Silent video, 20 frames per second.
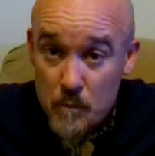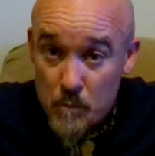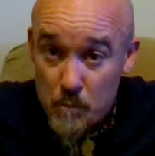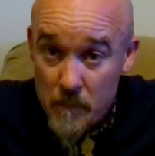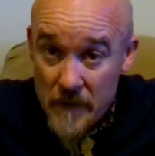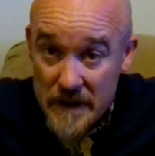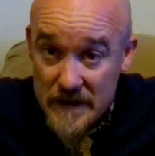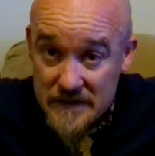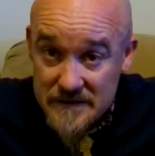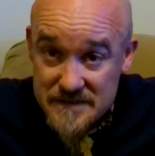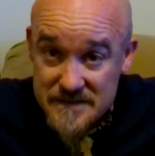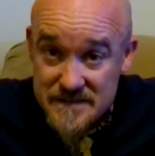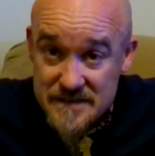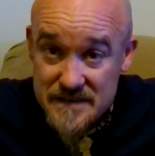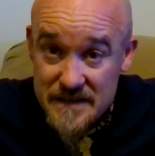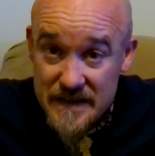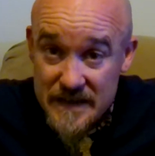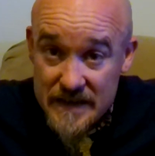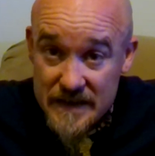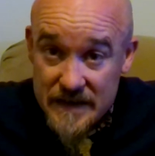mates
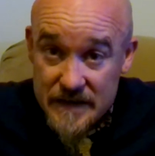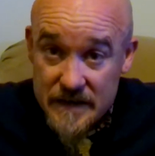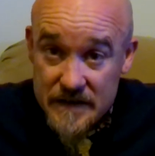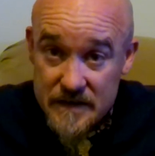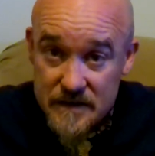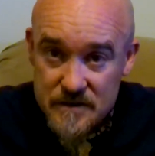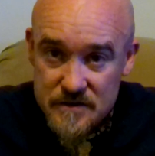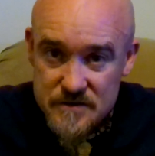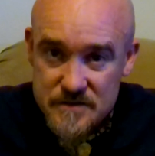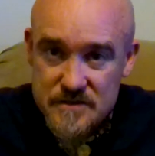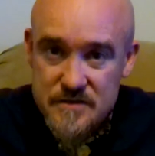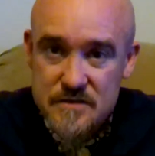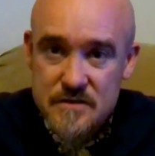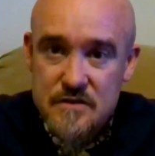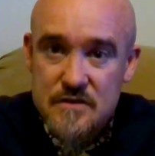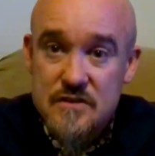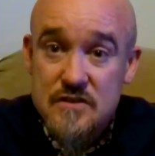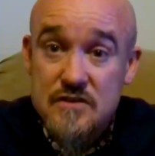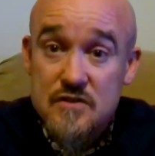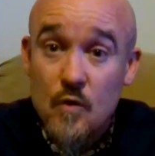in his
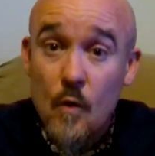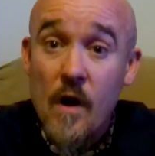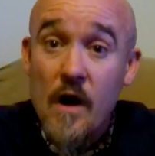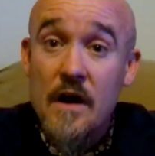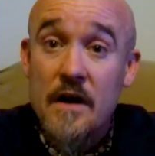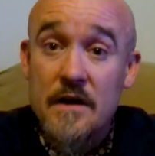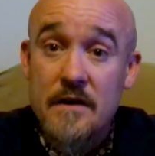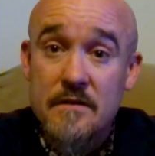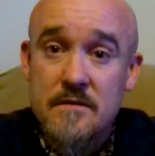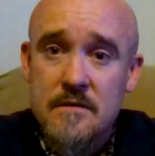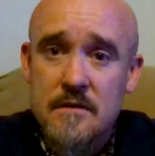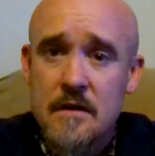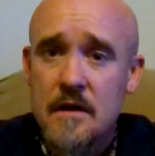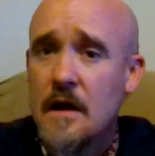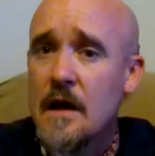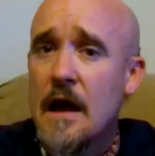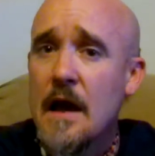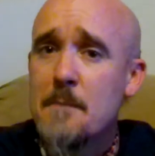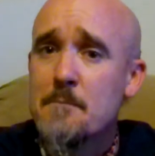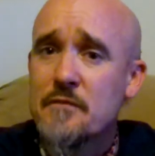squad,
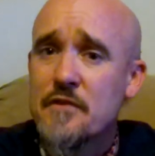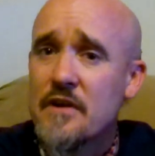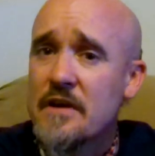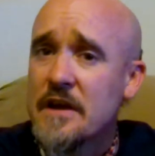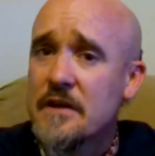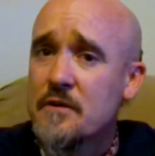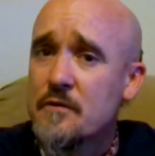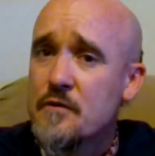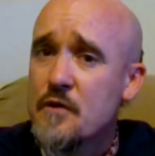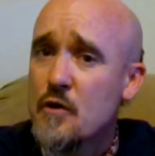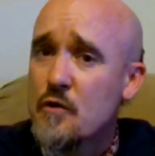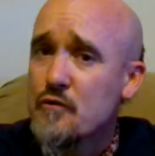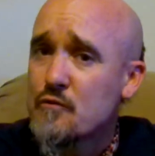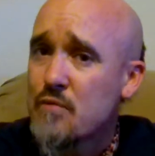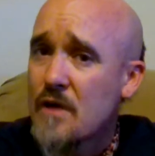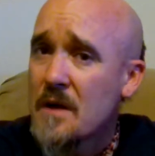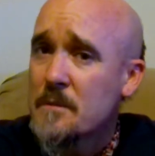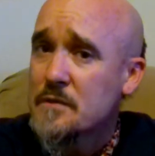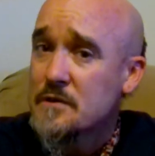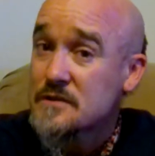I'm sorry, I don't know the
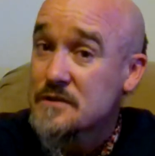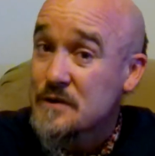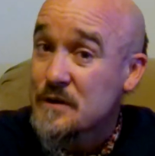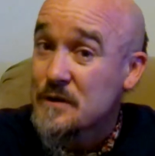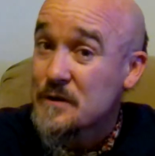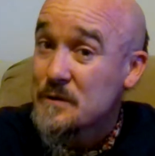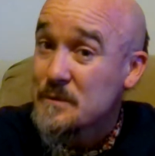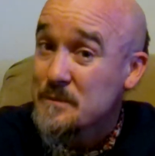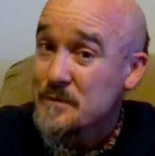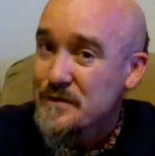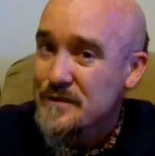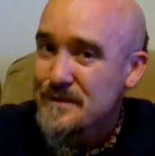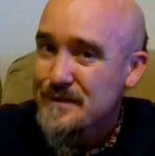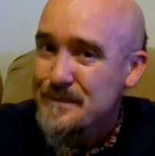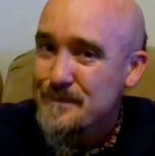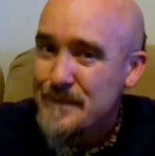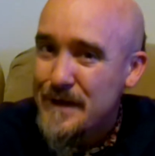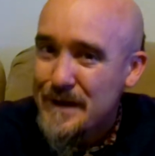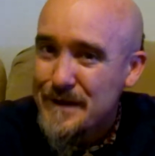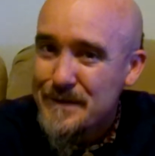proper terms,
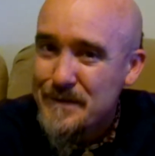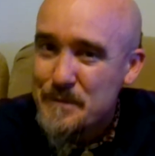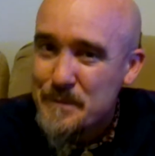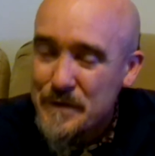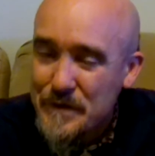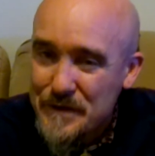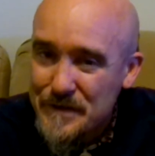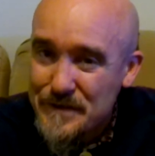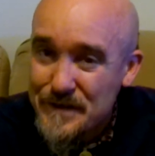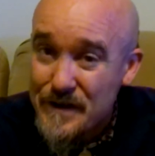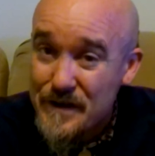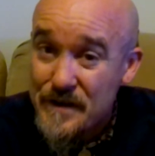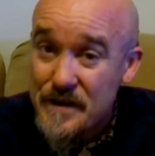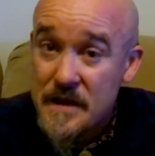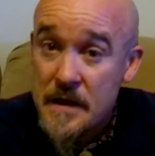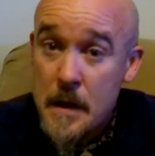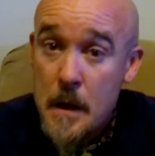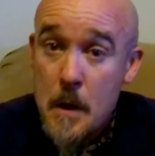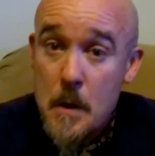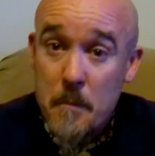I'm not in the military,
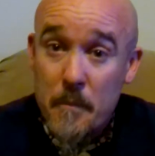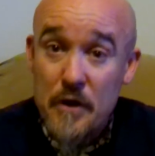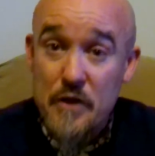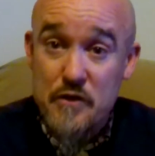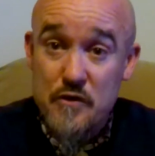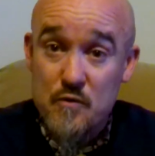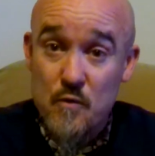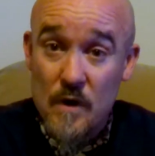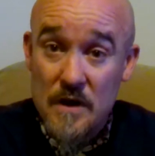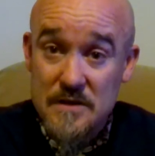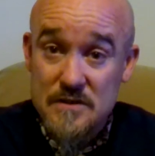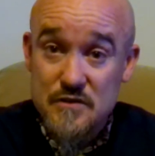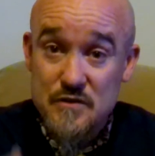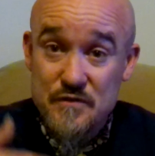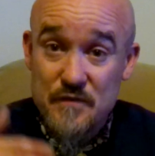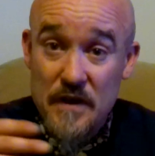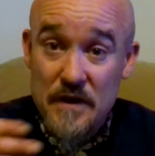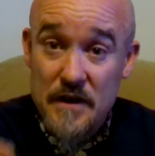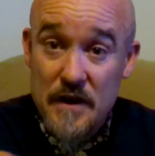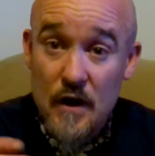but you'd want to
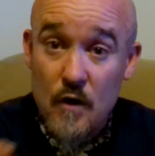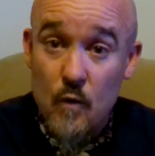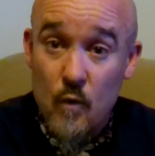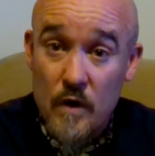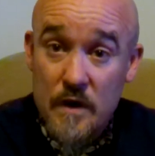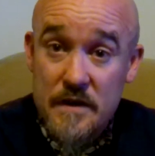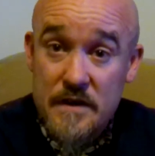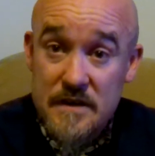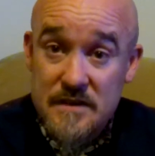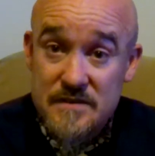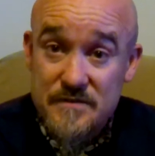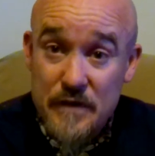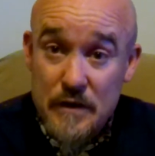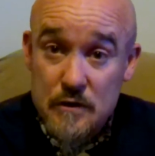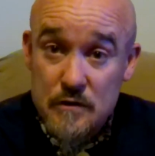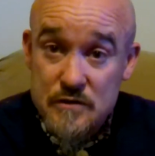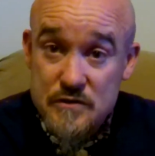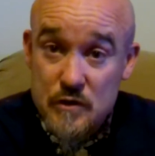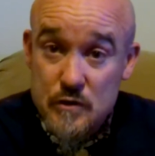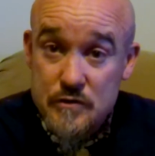find out what his
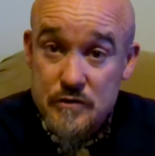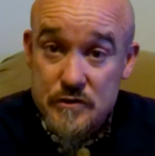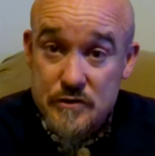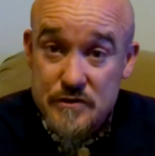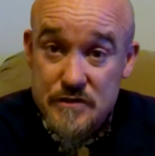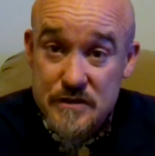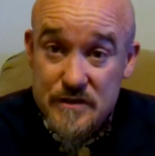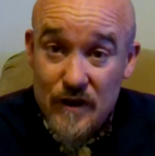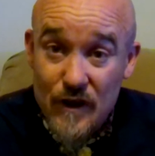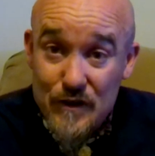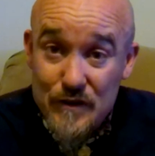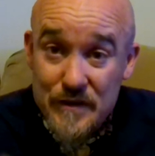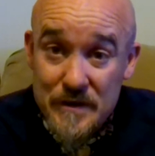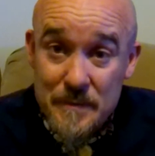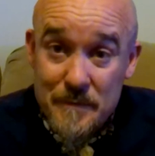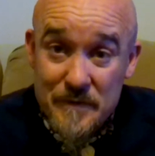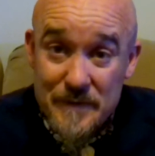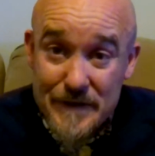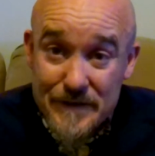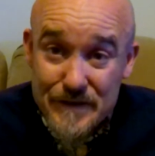fellow soldiers called him,
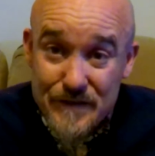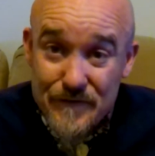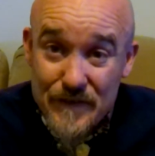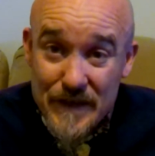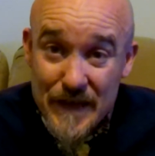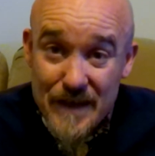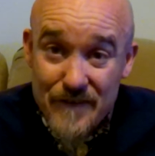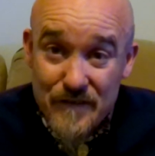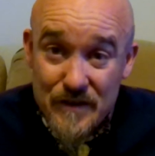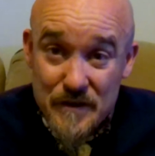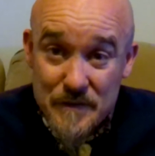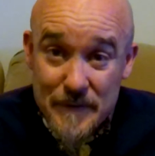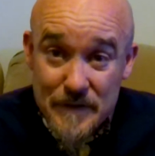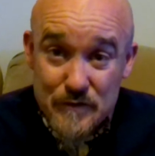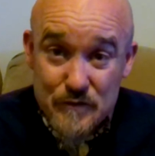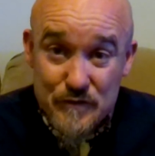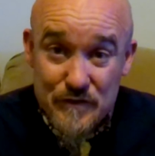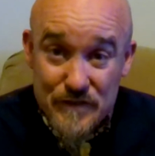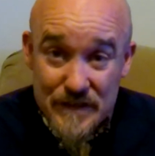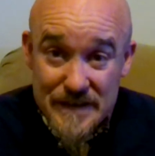especially if they have a
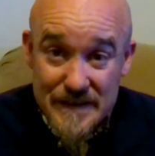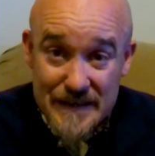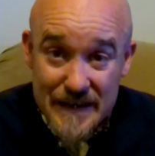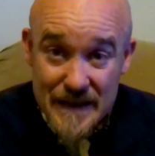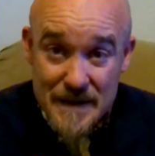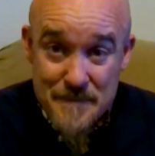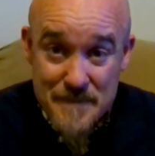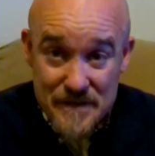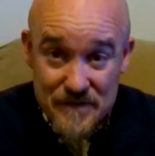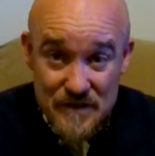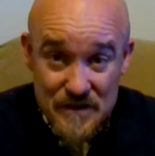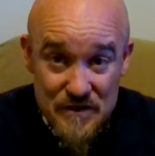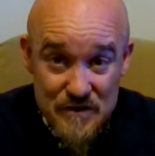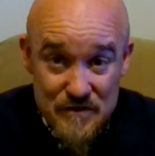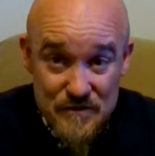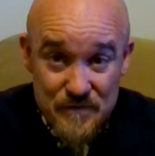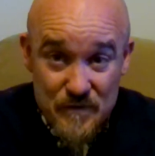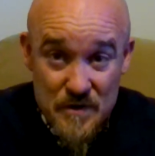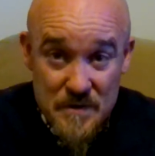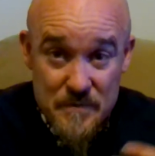special nickname that they
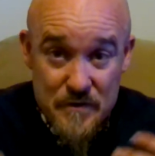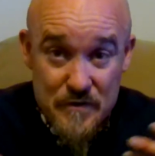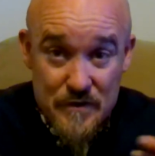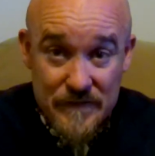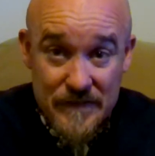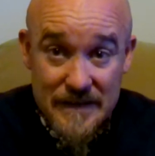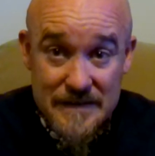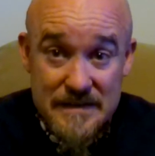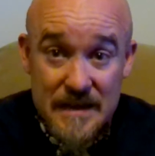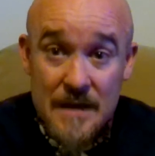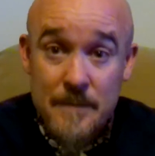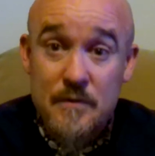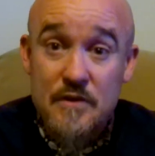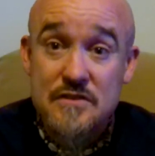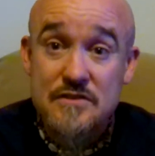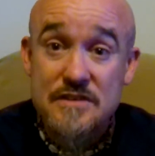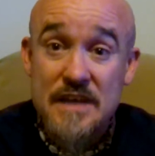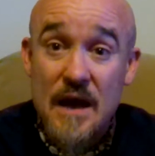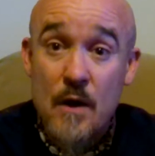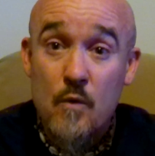use for him during that time,
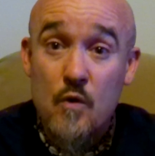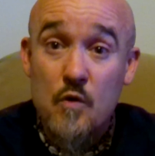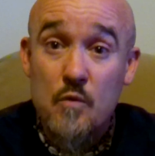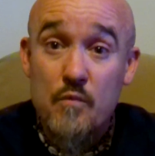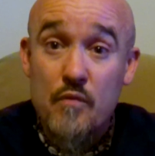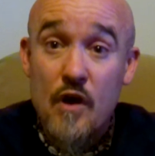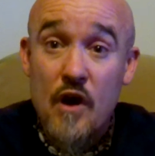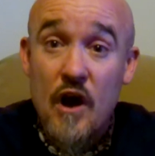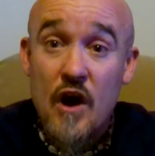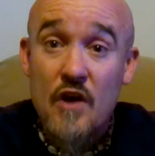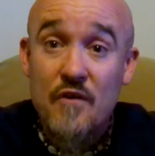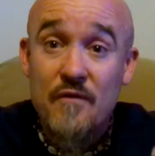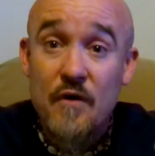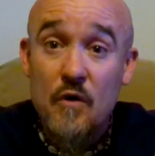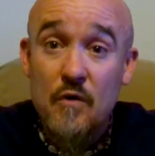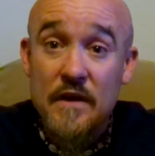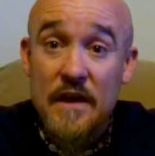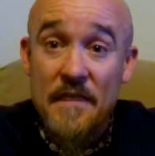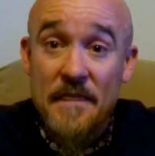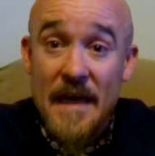because that will
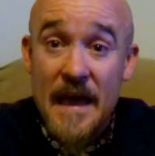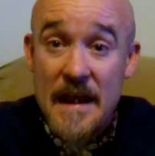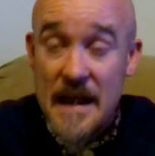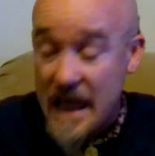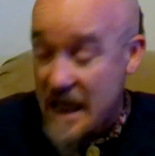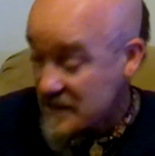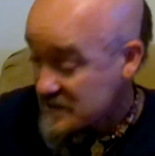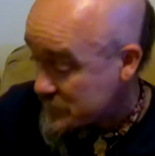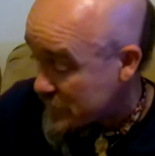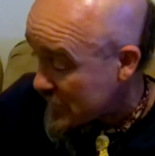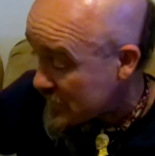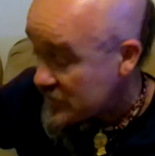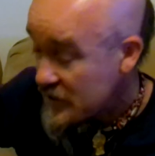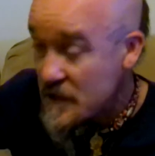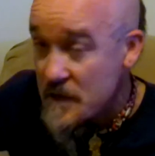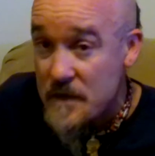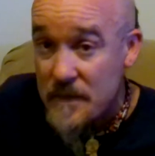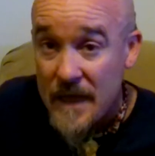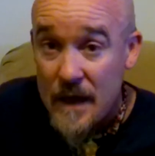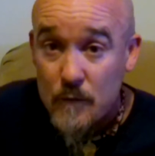evoke that aspect.
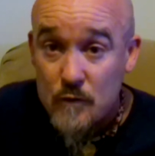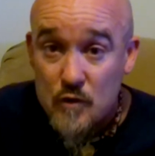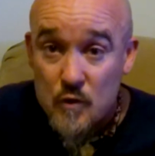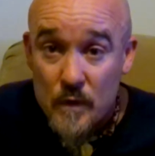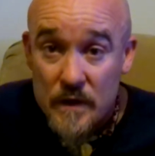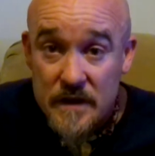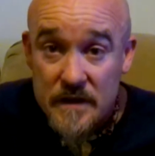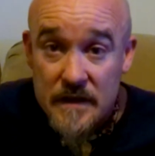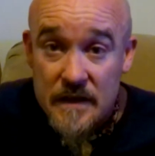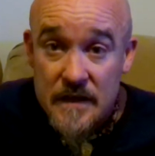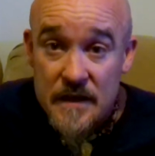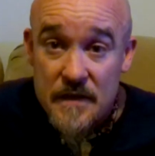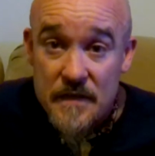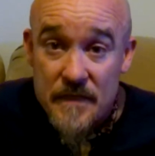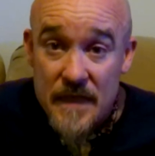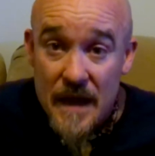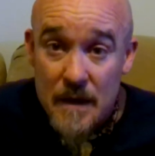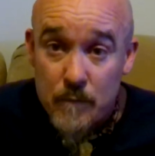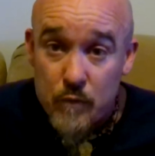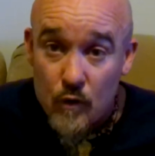That will awake
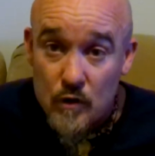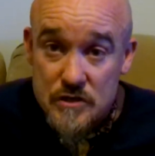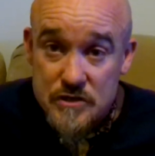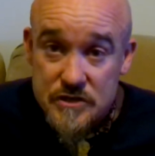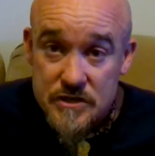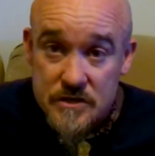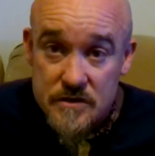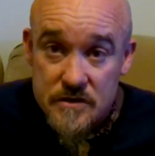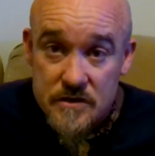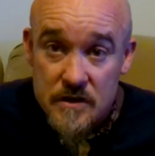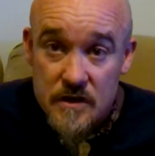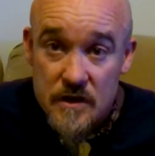that portion